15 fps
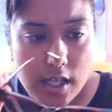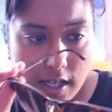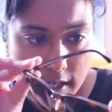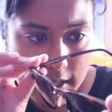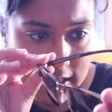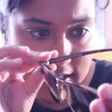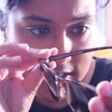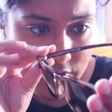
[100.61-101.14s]

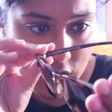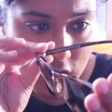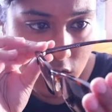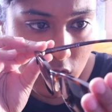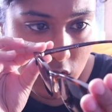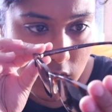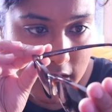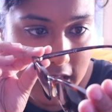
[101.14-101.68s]
Let's have a
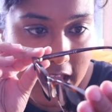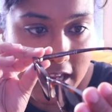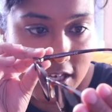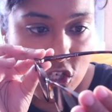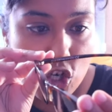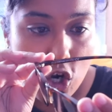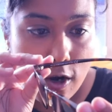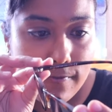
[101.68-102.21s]
look. Yeah,
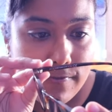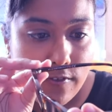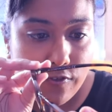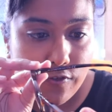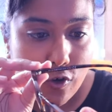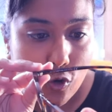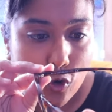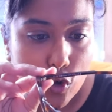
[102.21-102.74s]
Tom
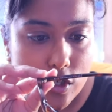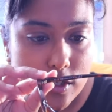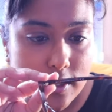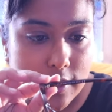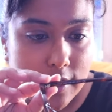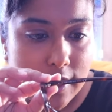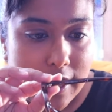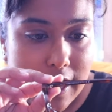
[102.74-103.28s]
Ford,